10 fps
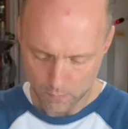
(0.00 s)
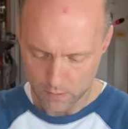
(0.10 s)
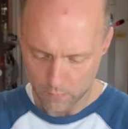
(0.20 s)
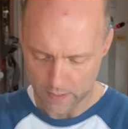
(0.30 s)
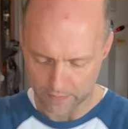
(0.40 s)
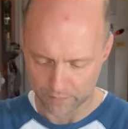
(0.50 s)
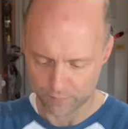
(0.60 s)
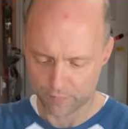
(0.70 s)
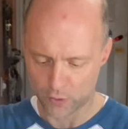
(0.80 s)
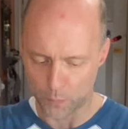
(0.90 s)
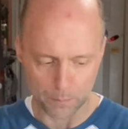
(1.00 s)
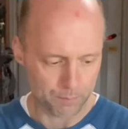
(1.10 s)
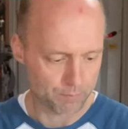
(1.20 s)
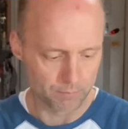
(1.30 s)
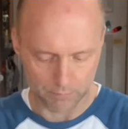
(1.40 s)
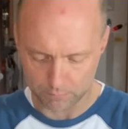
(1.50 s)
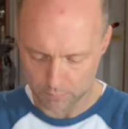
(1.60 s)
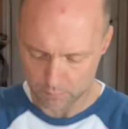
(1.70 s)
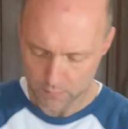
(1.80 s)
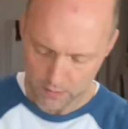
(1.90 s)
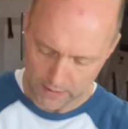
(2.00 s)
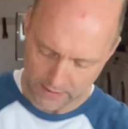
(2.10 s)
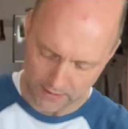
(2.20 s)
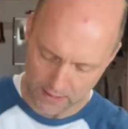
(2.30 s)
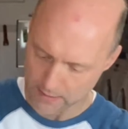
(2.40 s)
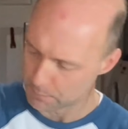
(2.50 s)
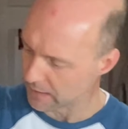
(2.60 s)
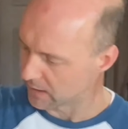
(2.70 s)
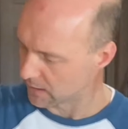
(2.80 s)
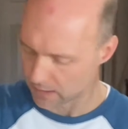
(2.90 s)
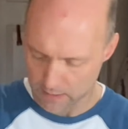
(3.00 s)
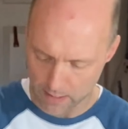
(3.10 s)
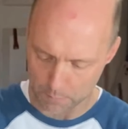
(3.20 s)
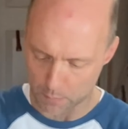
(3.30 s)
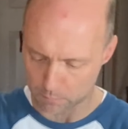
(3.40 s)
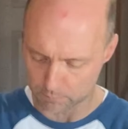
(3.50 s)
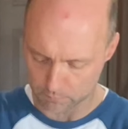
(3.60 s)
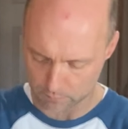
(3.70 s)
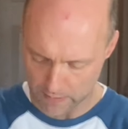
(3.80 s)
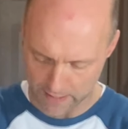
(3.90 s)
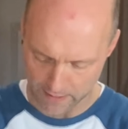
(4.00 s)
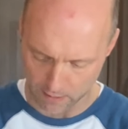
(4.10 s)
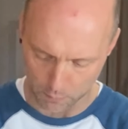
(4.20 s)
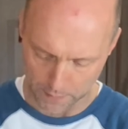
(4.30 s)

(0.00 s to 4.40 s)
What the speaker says: We have a few decent sized pieces in there, but I think they'll be